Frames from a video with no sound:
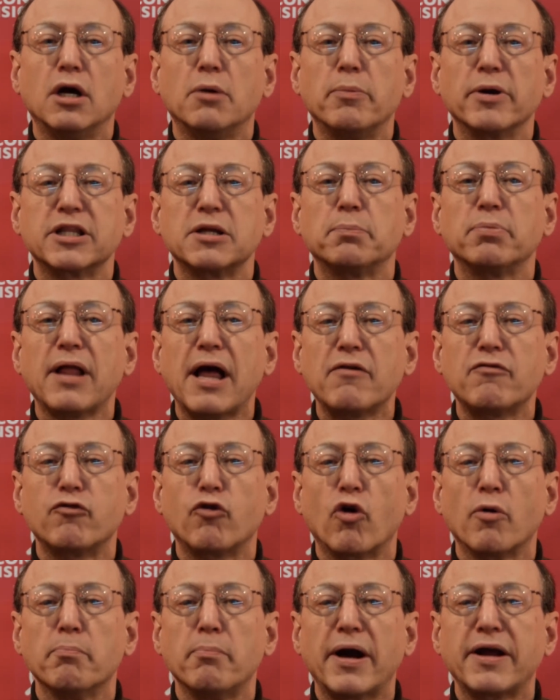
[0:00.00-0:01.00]
but the
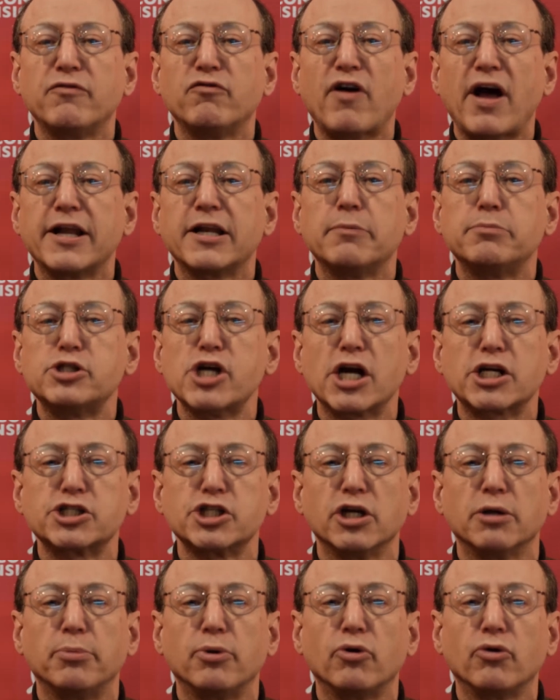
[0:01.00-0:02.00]
platform might find
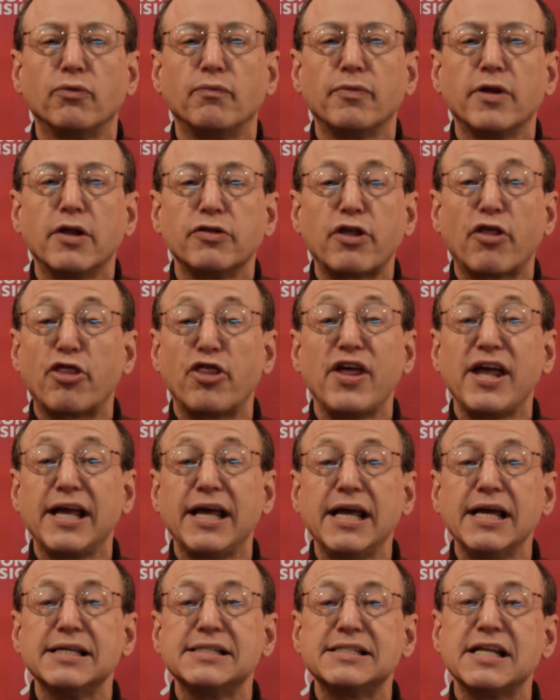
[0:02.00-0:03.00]
objectionable. The
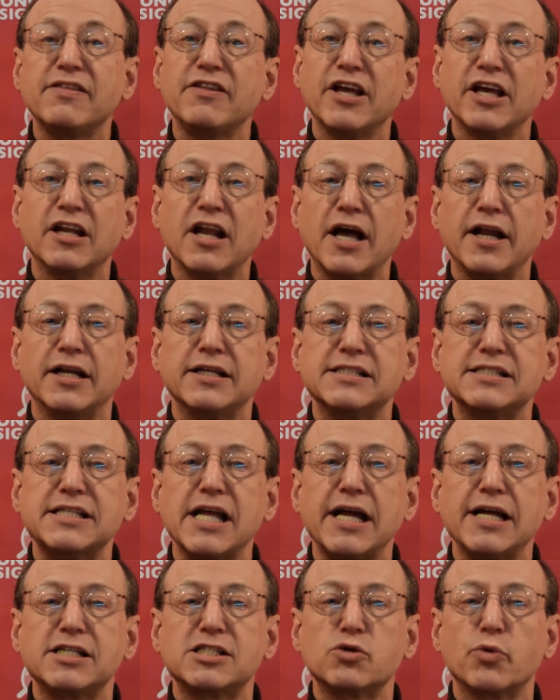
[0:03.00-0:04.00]
thing is, in the United
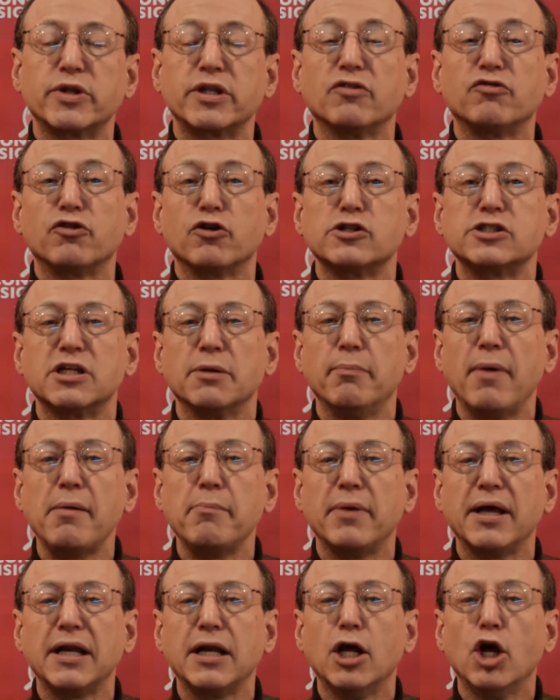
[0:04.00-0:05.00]
States, with the First
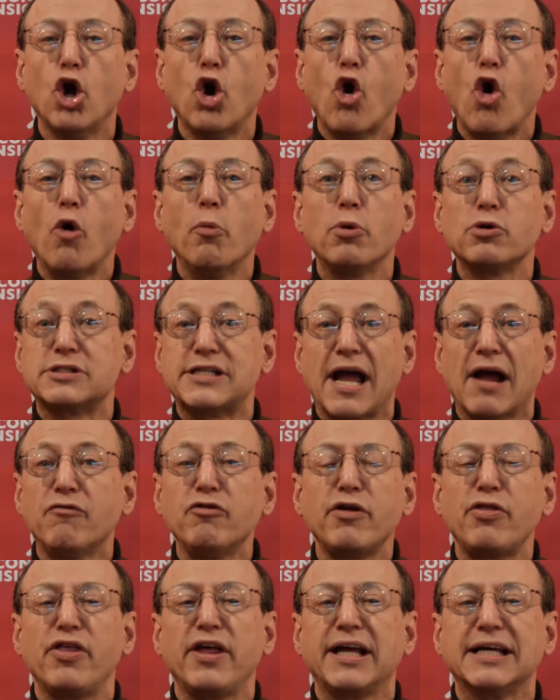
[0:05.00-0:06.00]
Amendment, almost
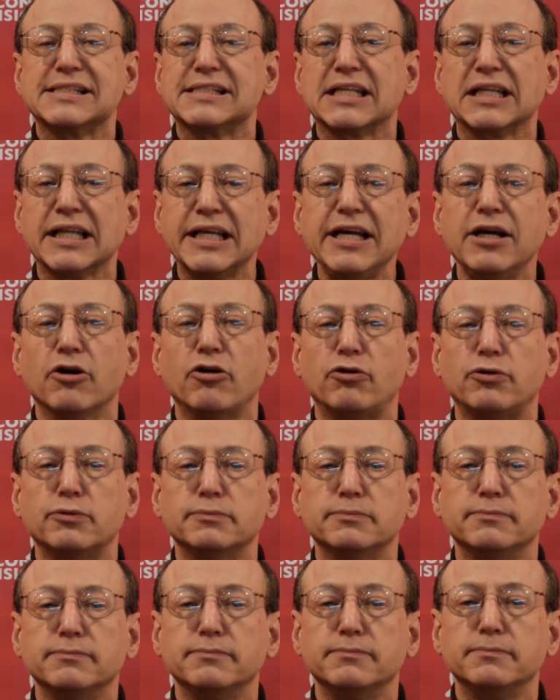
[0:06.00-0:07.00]
everything is legal.
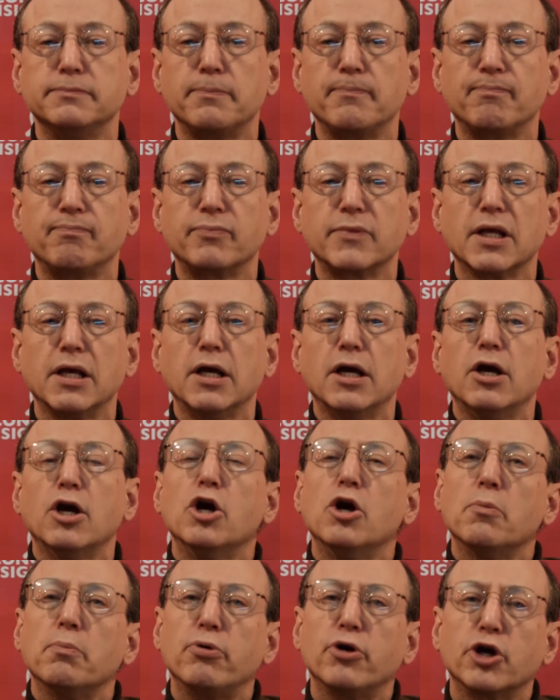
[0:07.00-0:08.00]

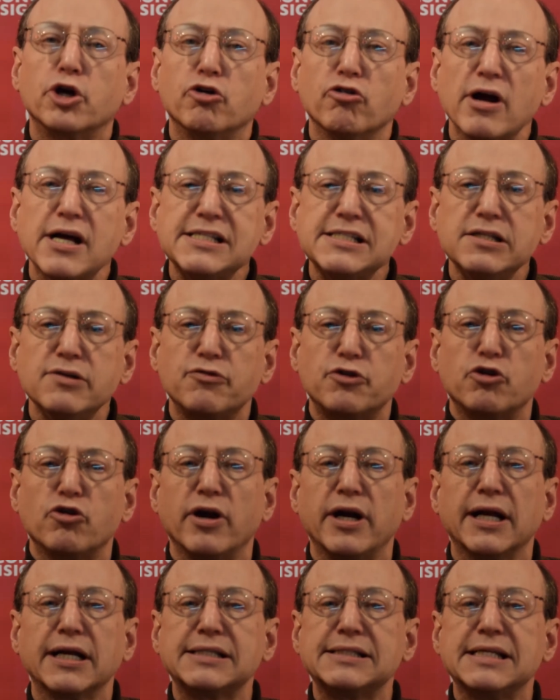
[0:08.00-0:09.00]
Progressive
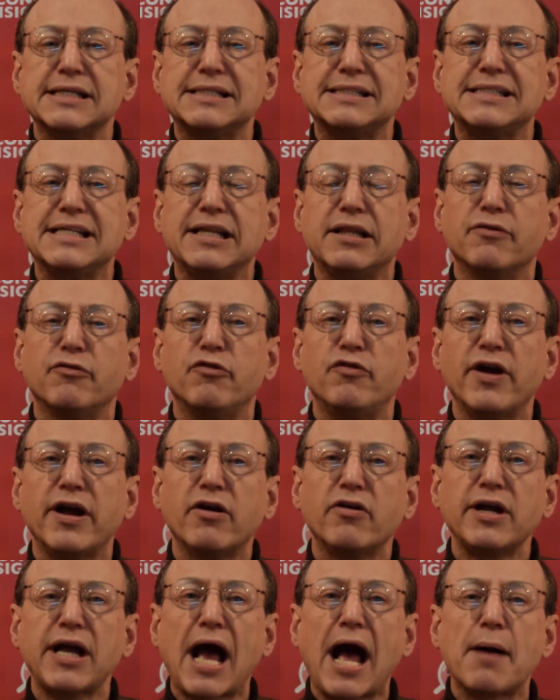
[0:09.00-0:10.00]
critics see the
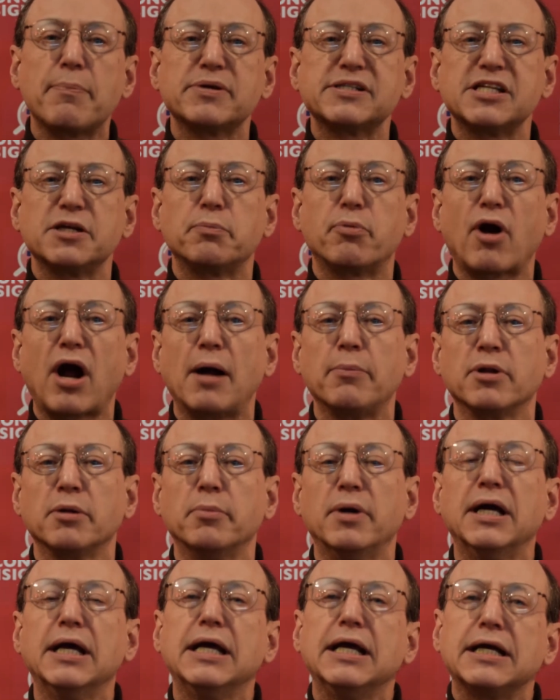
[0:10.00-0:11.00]
very opposite
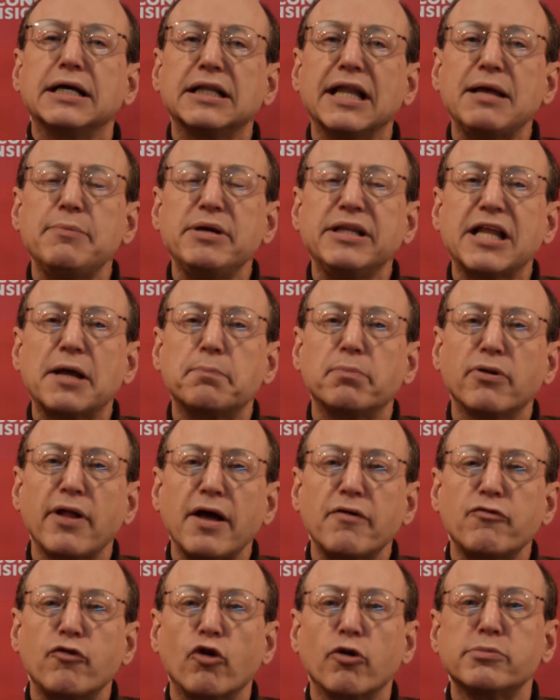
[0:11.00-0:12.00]
problem, claiming that
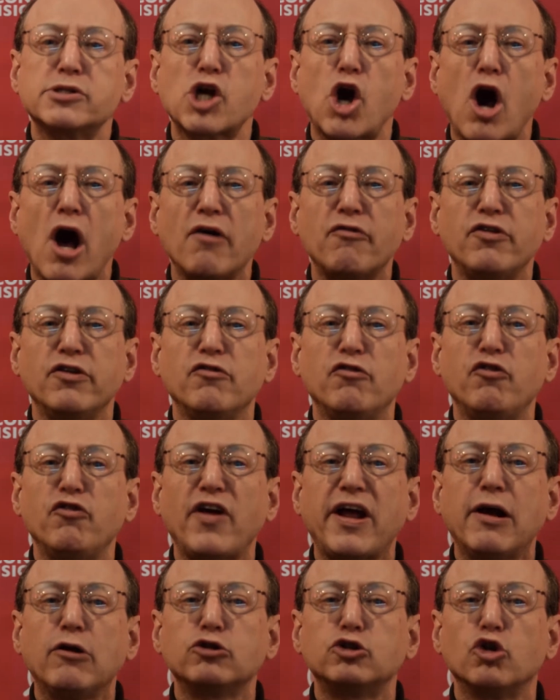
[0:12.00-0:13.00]
platforms often
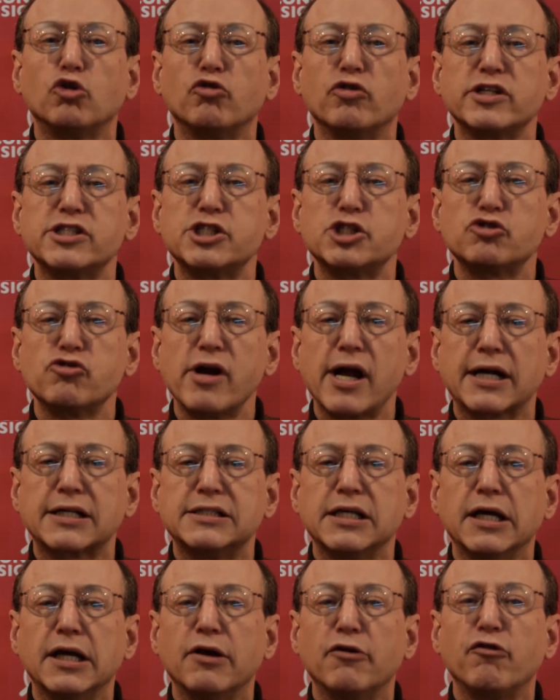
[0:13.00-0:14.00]
fail to
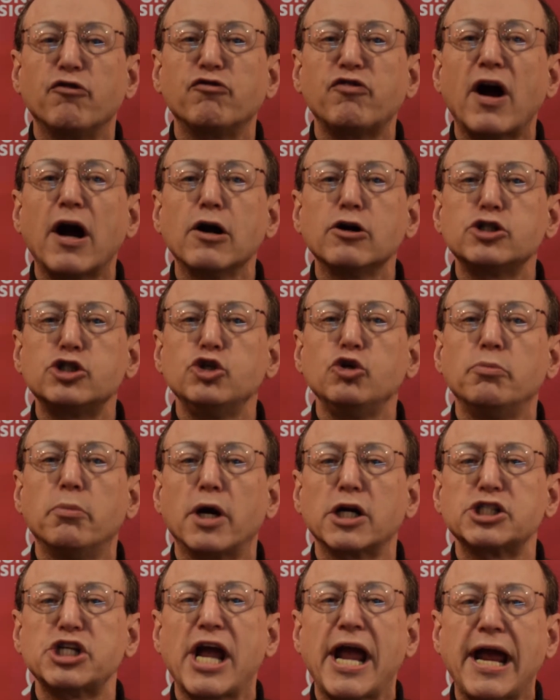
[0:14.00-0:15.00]
restrict far too
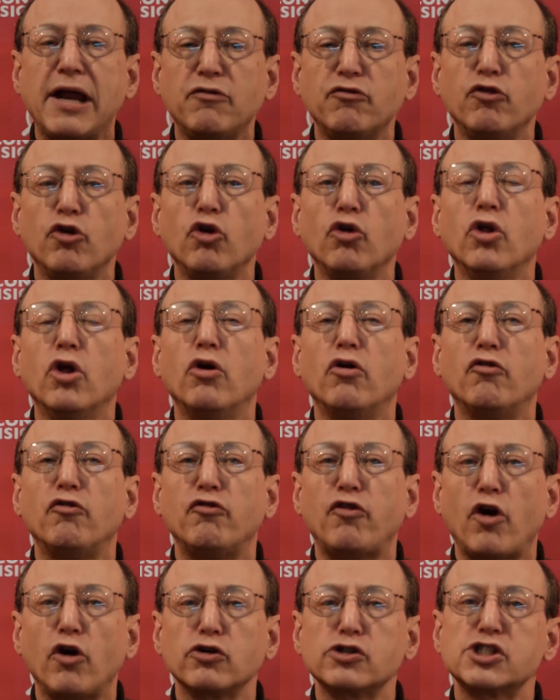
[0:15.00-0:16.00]
much hateful,
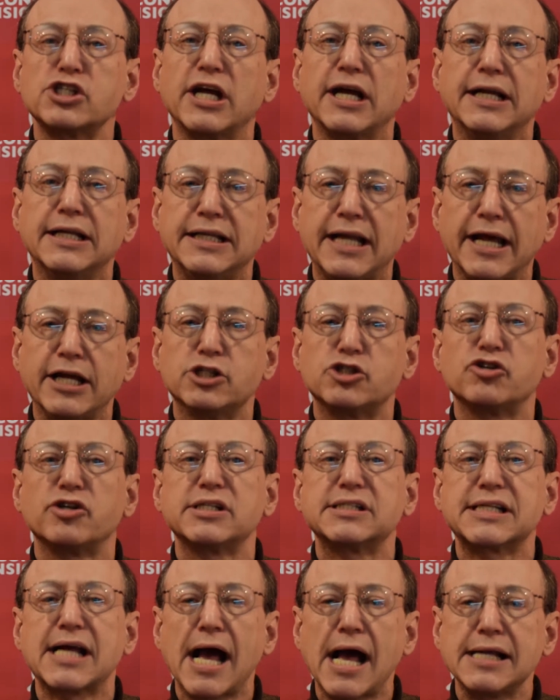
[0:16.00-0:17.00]
false, and
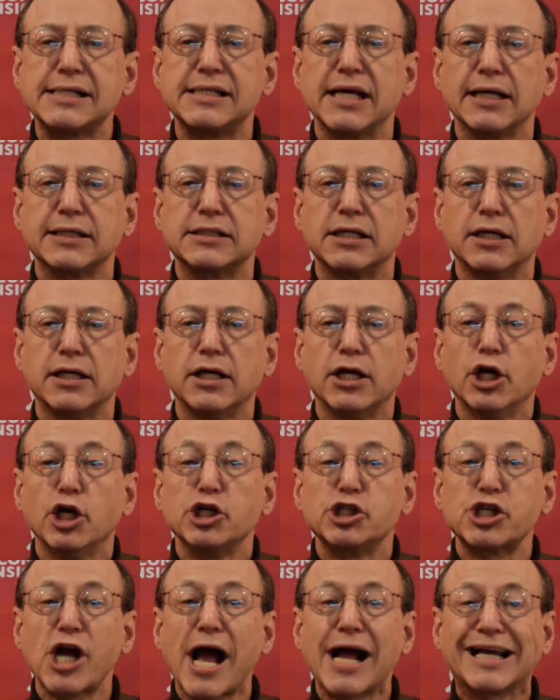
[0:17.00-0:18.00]
dangerous content.
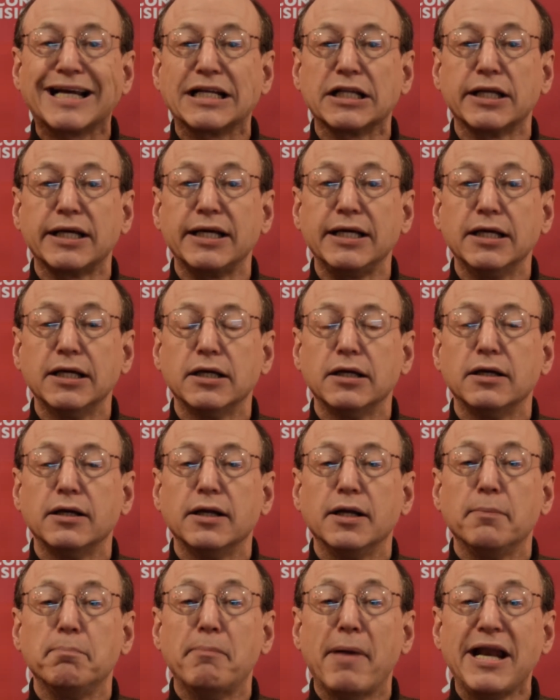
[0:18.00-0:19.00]
Shockingly,
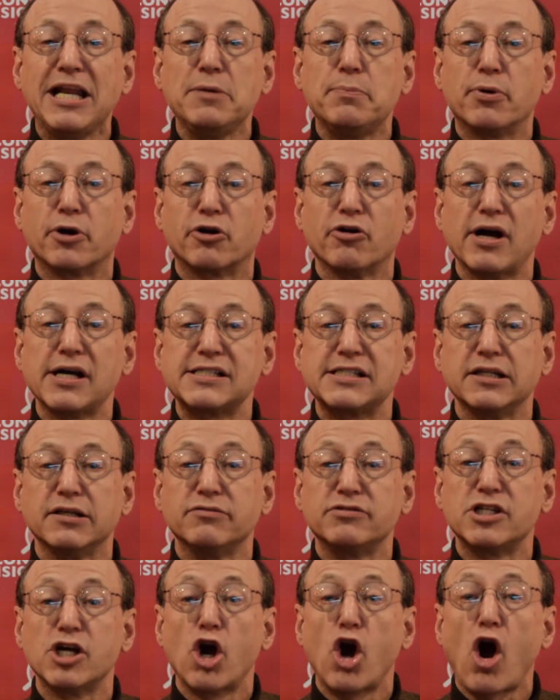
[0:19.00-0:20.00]
many
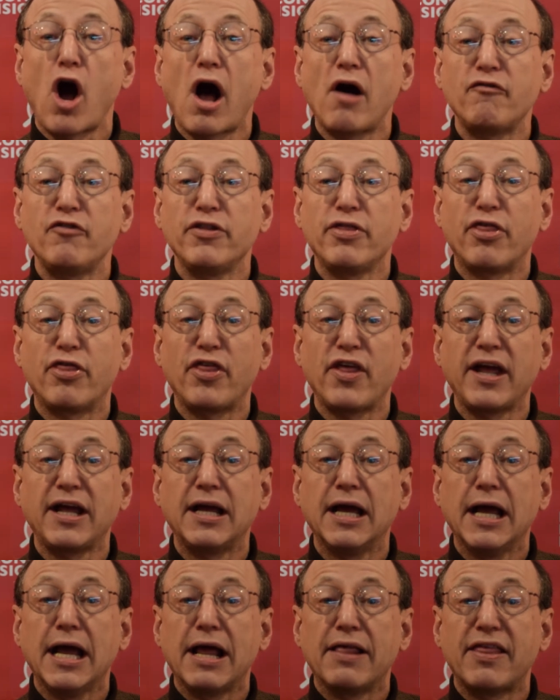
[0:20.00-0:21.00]
progressives often
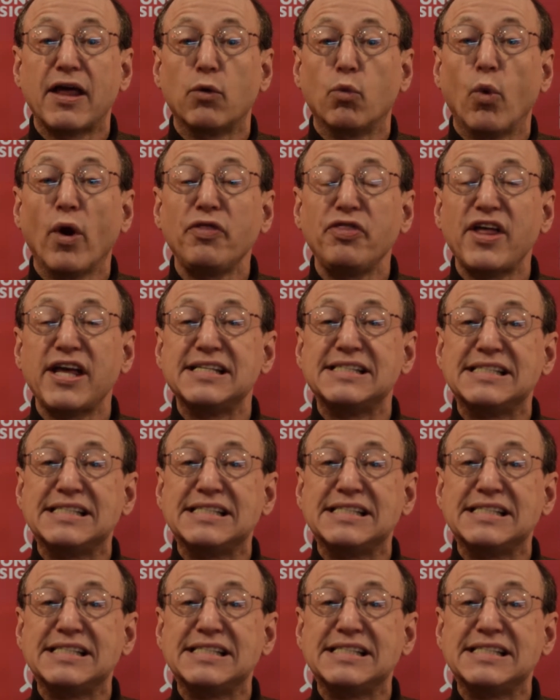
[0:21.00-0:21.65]
think that what they